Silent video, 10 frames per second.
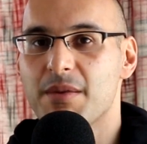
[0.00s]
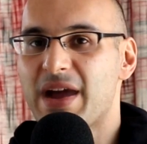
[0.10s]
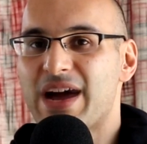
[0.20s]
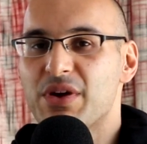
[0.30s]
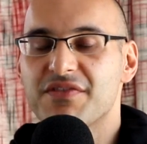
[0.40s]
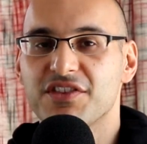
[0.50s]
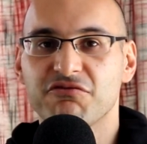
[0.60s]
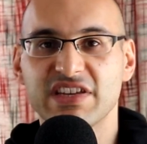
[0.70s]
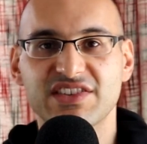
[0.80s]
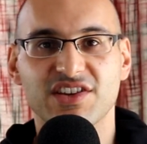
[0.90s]
However, the
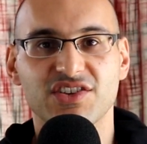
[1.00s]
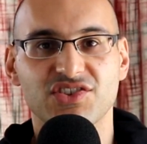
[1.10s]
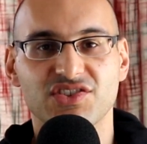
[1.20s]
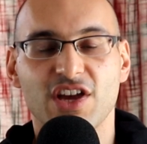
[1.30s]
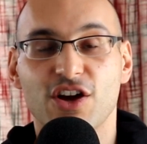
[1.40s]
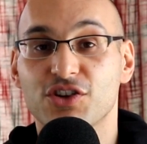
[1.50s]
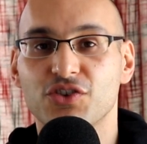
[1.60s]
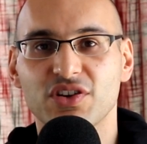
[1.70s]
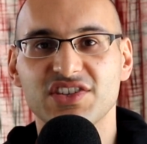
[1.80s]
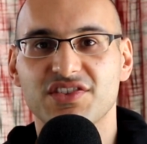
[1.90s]
researchers
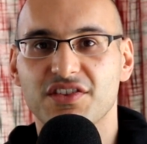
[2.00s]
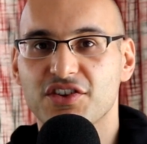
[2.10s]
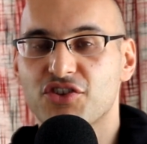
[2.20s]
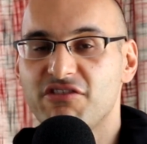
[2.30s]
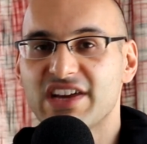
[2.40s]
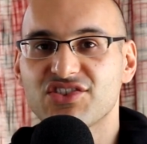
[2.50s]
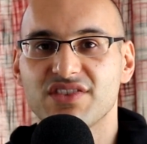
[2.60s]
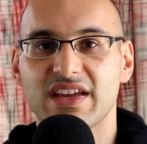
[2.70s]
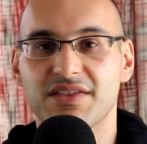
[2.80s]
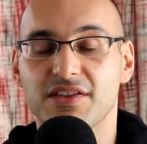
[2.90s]
acknowledged that the
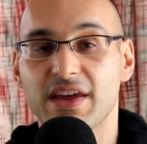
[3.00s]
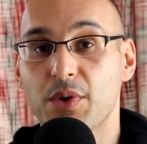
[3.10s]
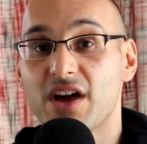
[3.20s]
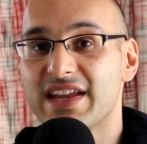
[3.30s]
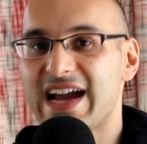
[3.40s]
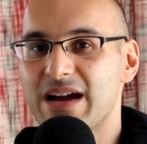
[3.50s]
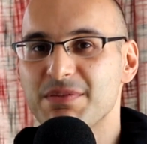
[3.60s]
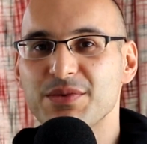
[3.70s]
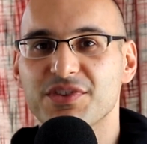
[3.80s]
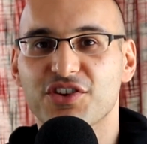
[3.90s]
correction they, that they were
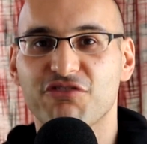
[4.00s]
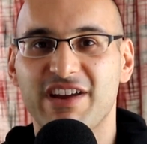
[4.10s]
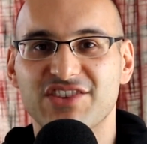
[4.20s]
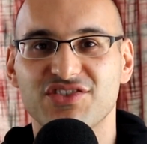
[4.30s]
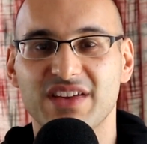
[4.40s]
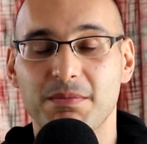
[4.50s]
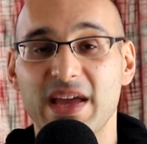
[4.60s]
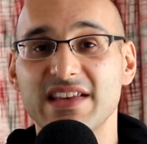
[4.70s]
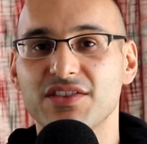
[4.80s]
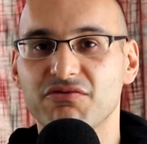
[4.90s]
unhappy with the correction they
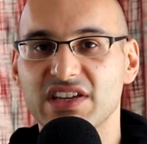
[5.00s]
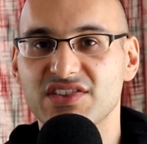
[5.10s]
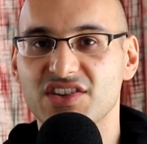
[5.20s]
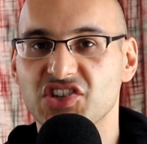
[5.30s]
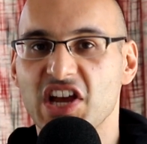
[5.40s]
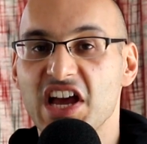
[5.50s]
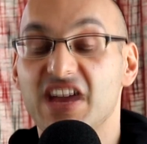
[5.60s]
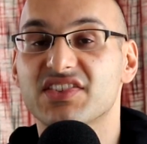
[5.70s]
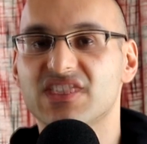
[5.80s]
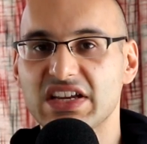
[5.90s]
made in the research.
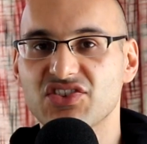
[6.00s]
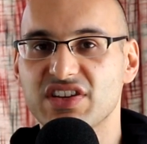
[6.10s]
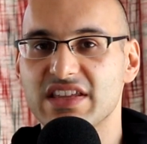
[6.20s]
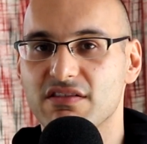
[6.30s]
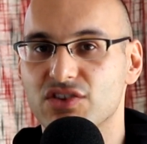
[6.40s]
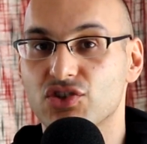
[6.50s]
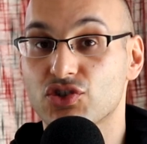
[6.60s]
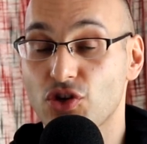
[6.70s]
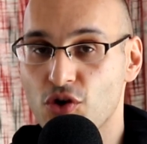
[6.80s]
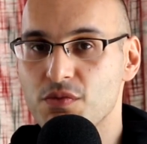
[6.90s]
Essentially, there are
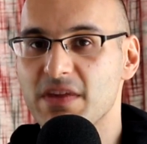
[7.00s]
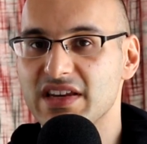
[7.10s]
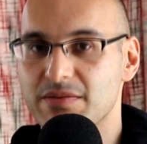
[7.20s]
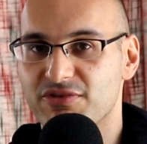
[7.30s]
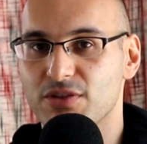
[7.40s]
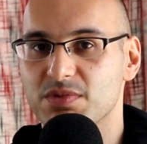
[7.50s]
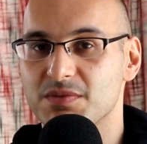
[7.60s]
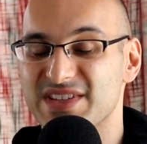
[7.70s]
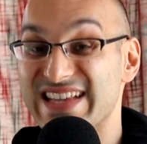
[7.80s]
so many problems.